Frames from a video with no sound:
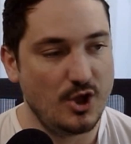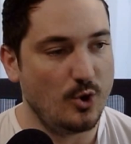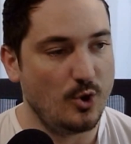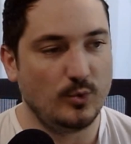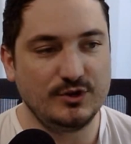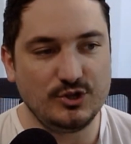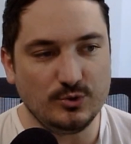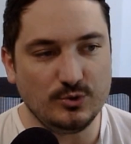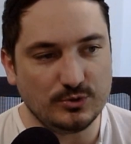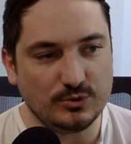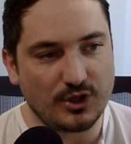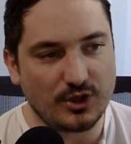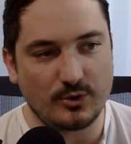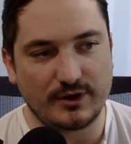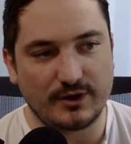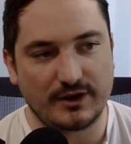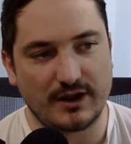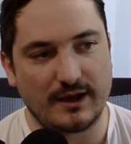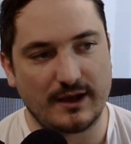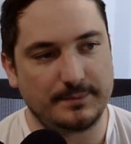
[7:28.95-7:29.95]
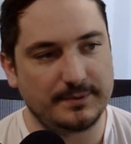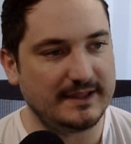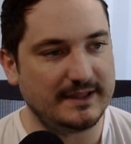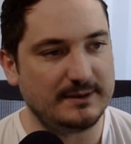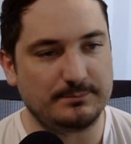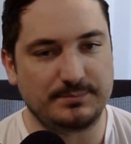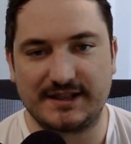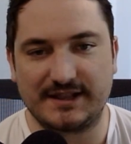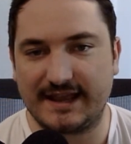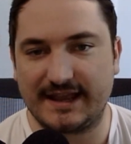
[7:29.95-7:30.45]
When you load it up in
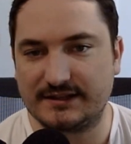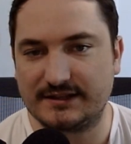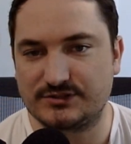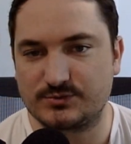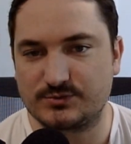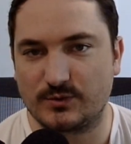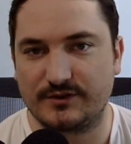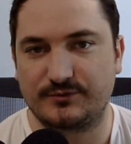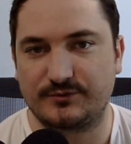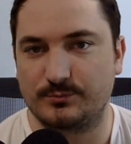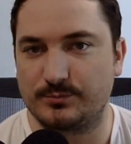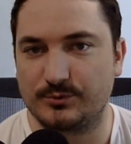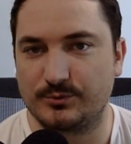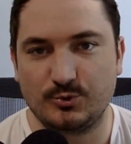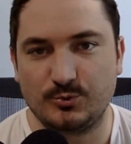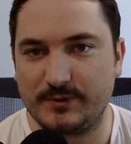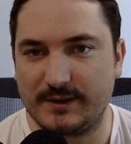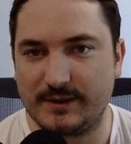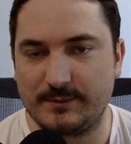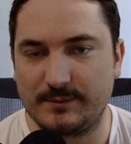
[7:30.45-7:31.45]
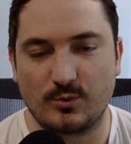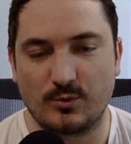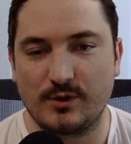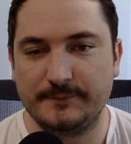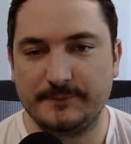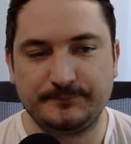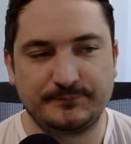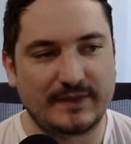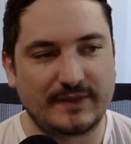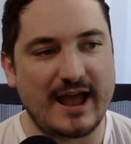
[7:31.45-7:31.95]
PlanSwift or Bluebeam or
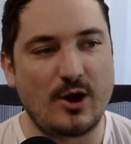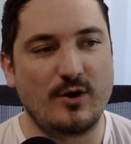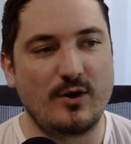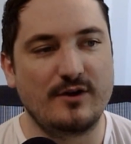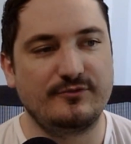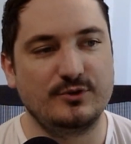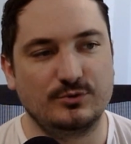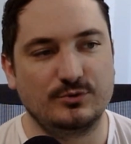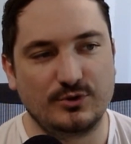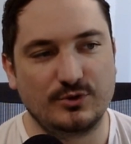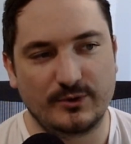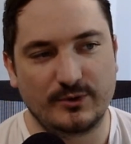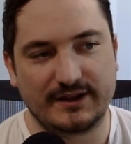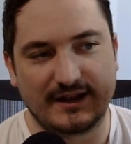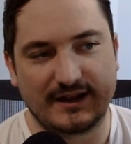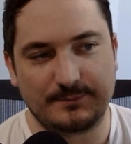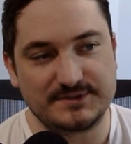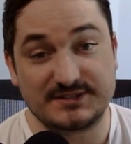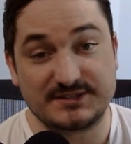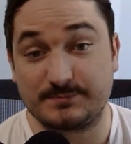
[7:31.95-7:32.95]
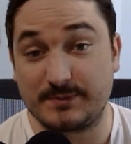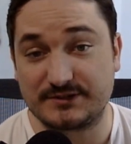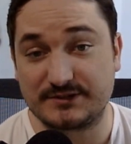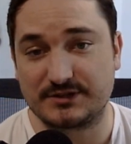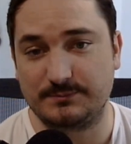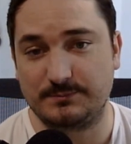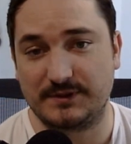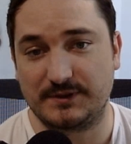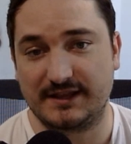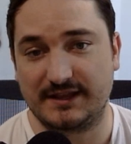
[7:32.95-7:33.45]
however you're loading it up,
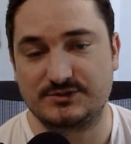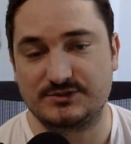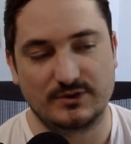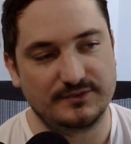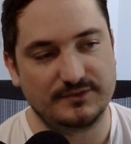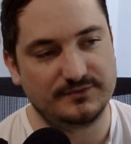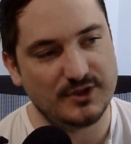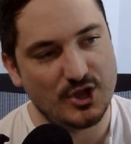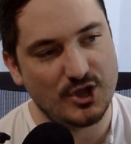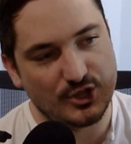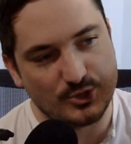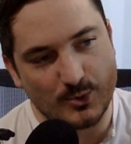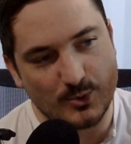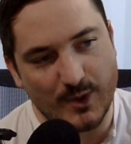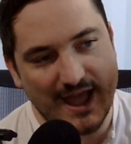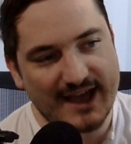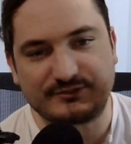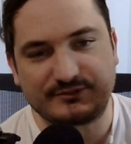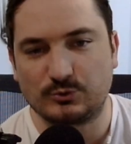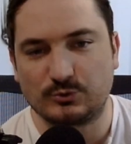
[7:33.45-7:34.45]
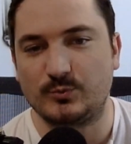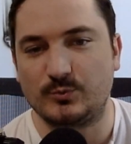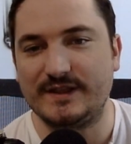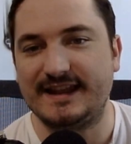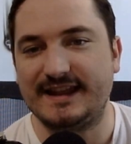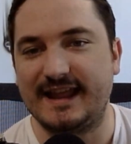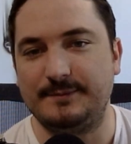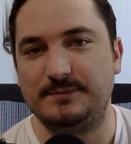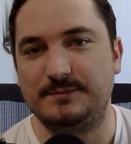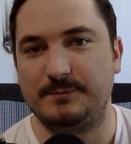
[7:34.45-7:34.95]
especially PlanSwift, you have to
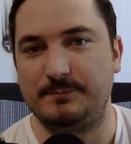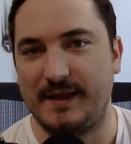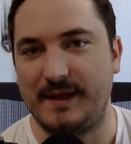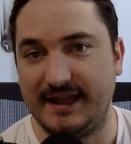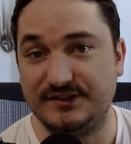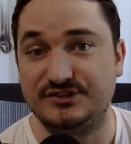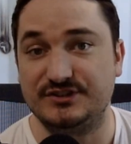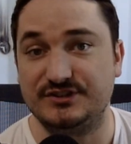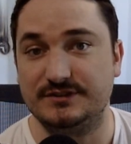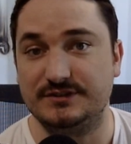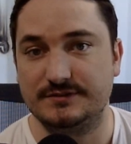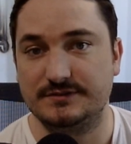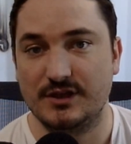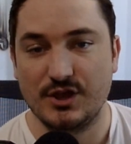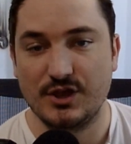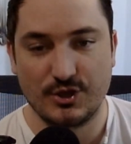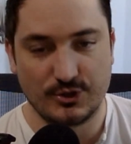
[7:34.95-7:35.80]
rename the pages.